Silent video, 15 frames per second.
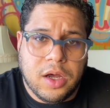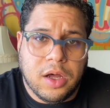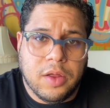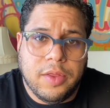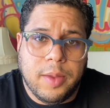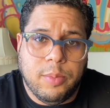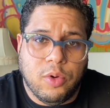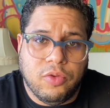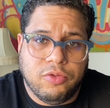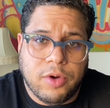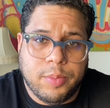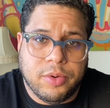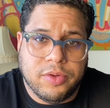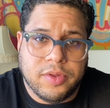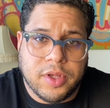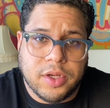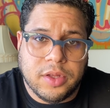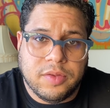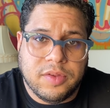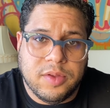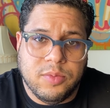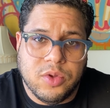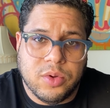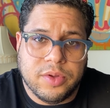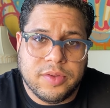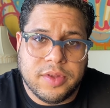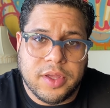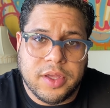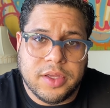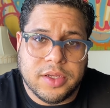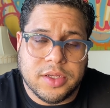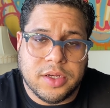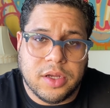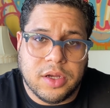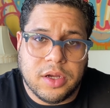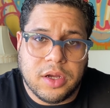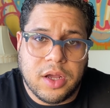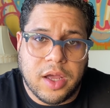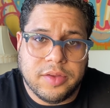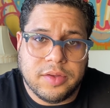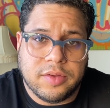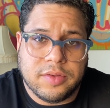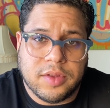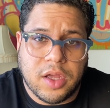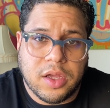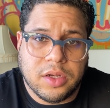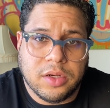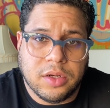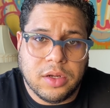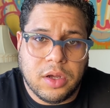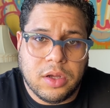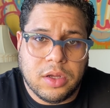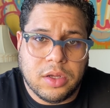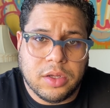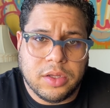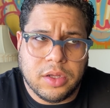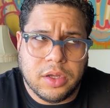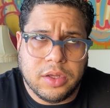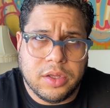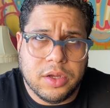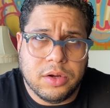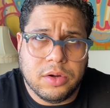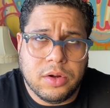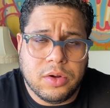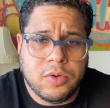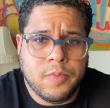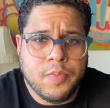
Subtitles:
They both represented Team USA in Kazakhstan a year ago.